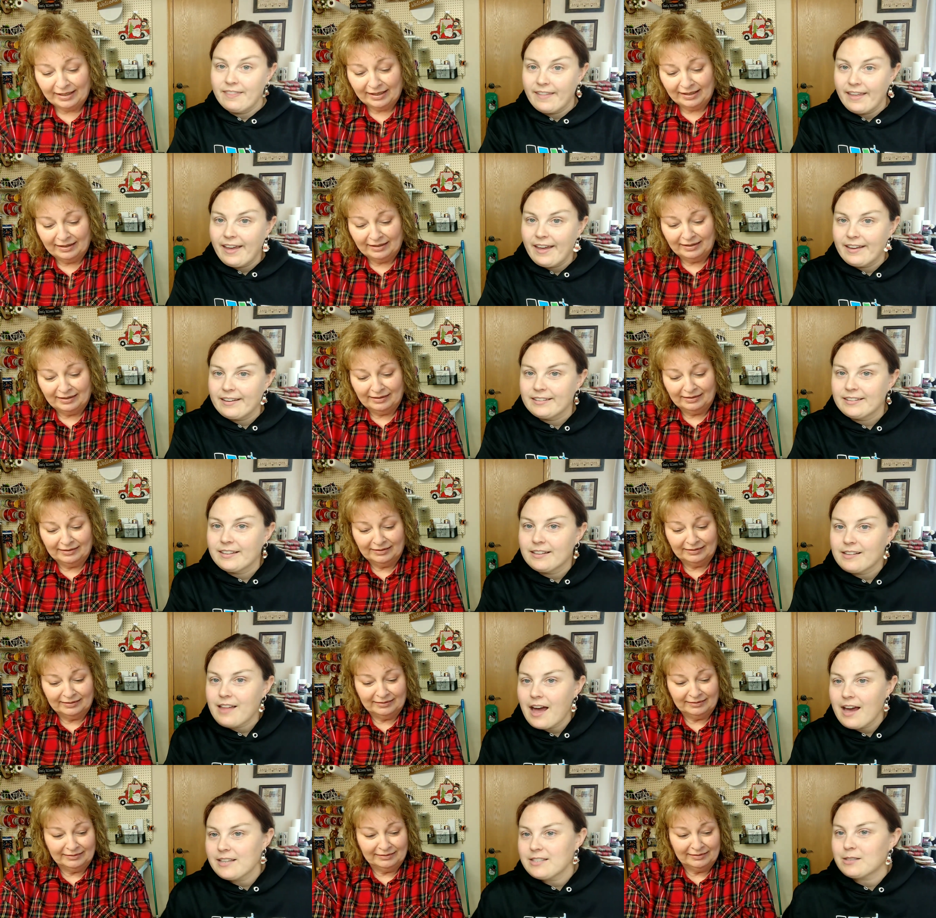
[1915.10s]
Speaker 1: And then the
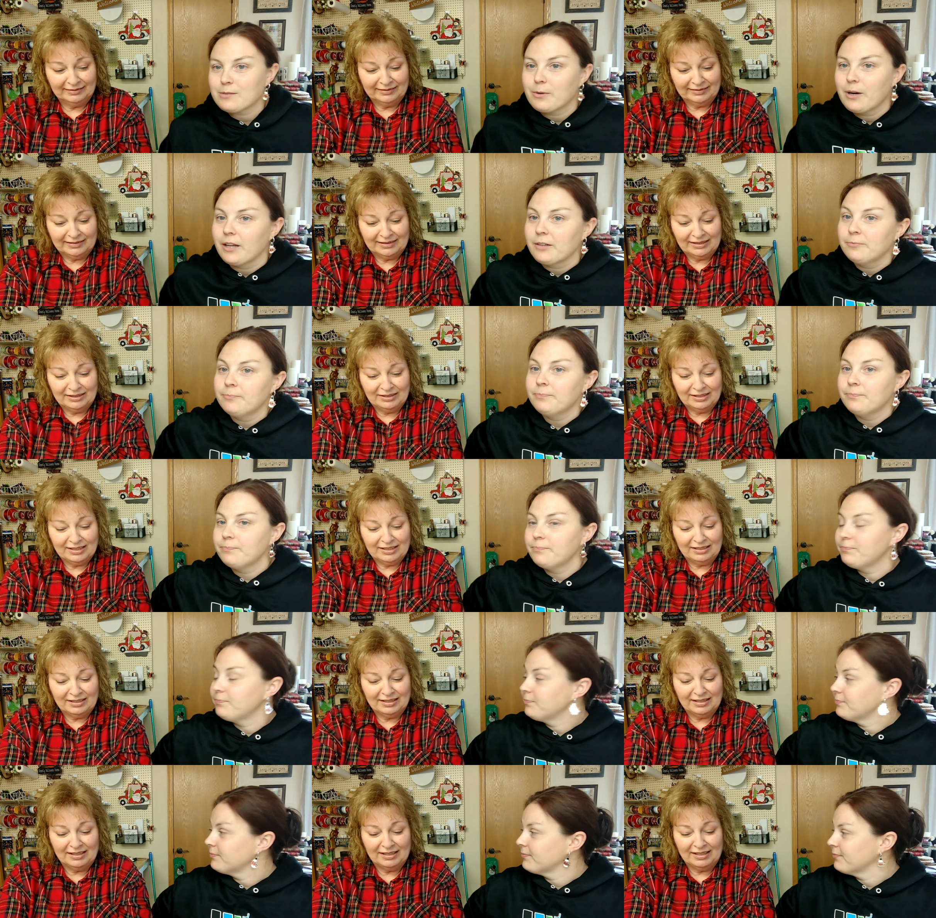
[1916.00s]
last one.
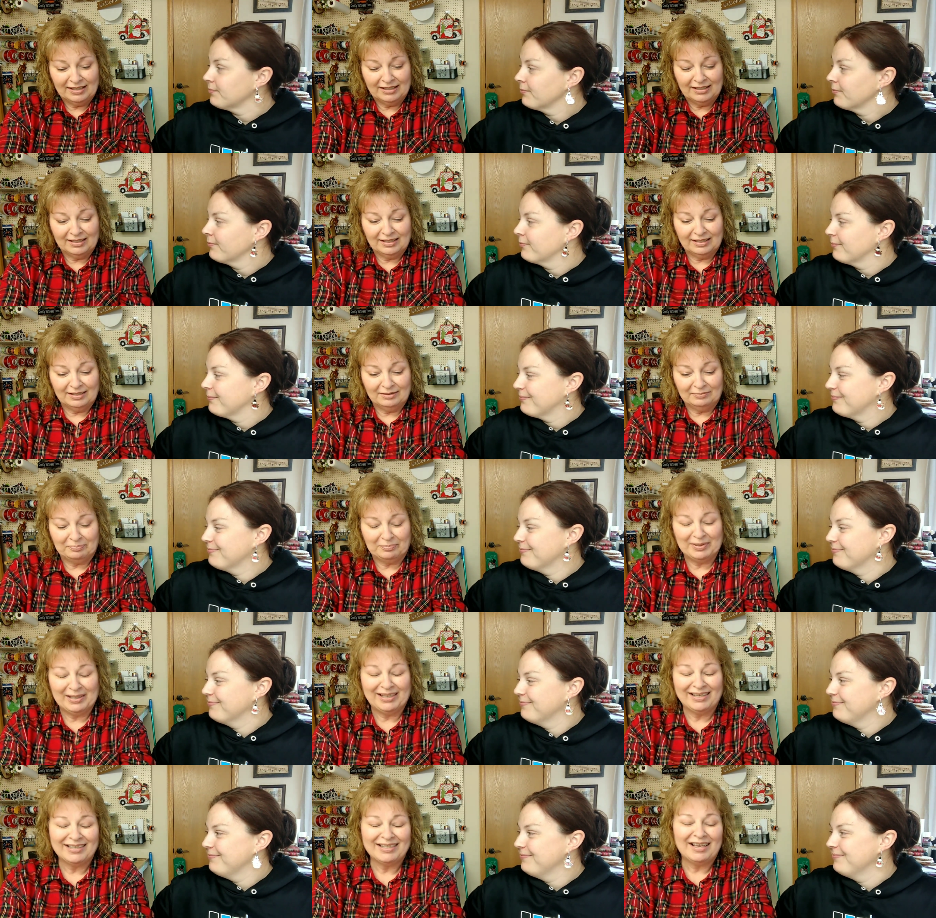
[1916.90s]

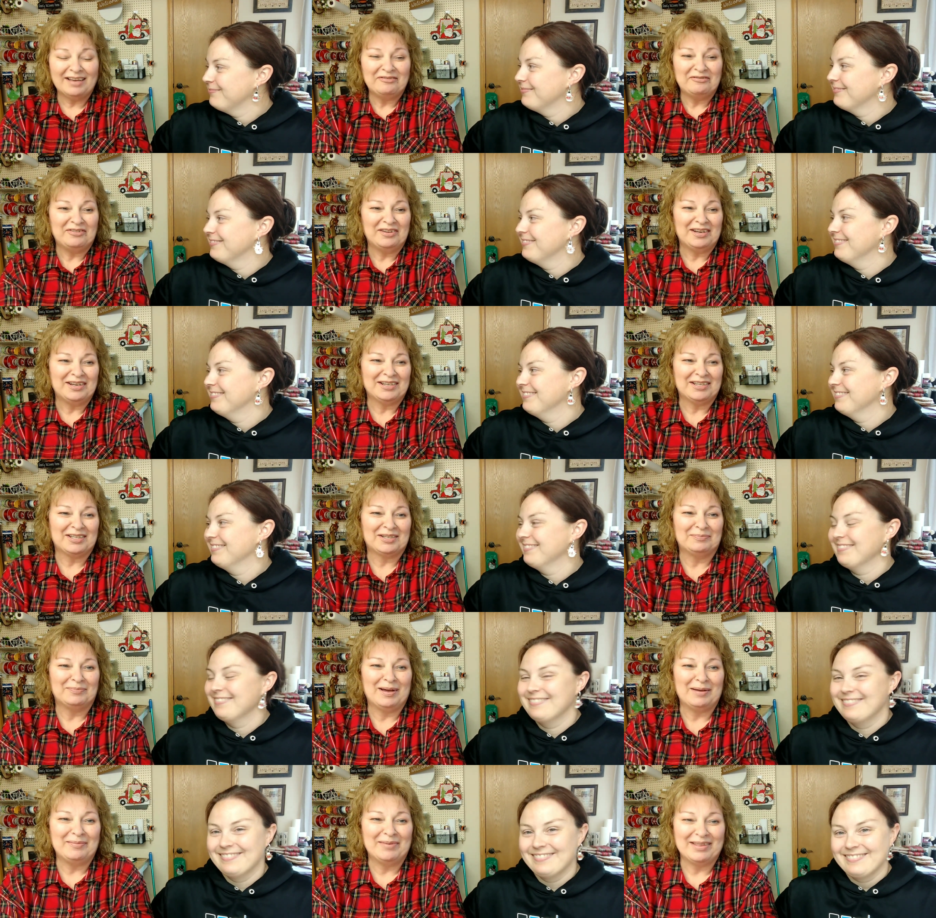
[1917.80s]
Speaker 2: Because I finished
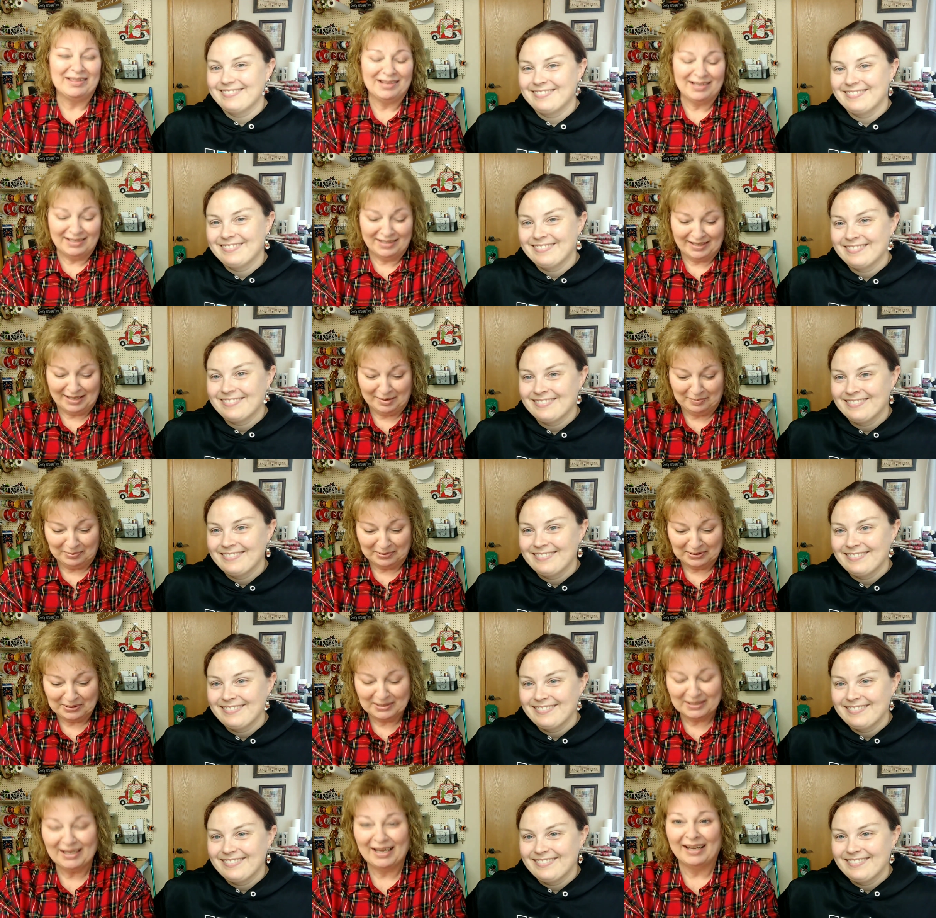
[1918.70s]
my monthly
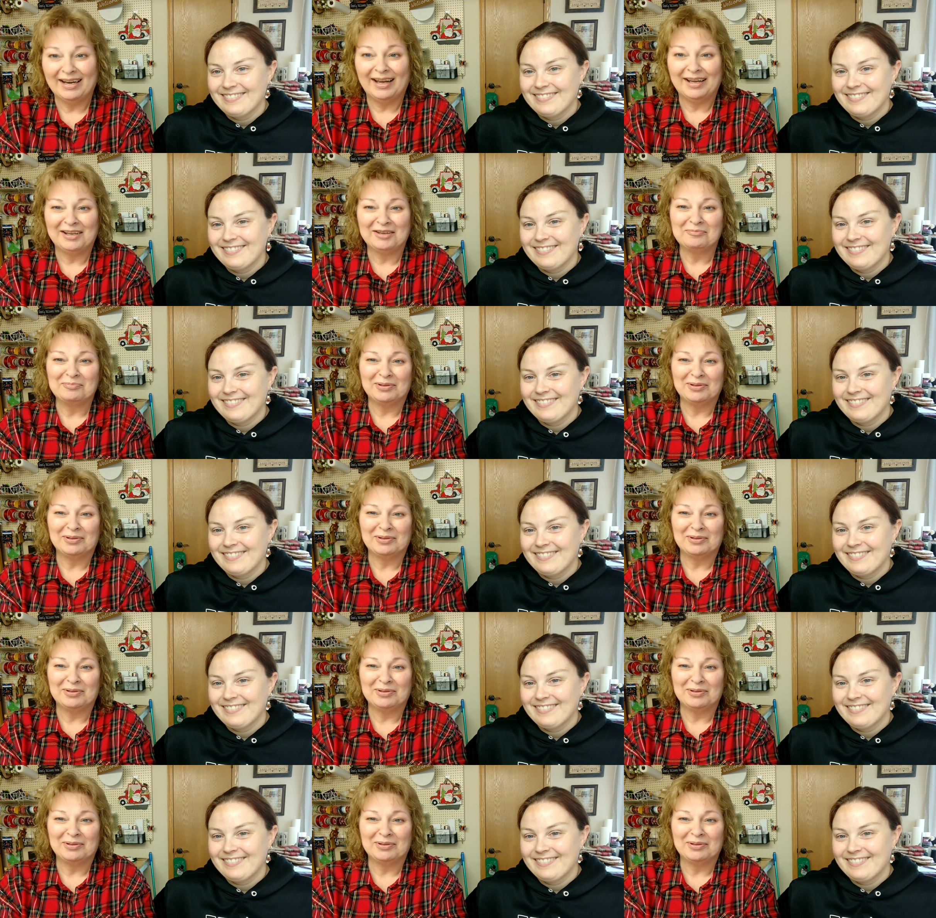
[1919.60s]
samplers and I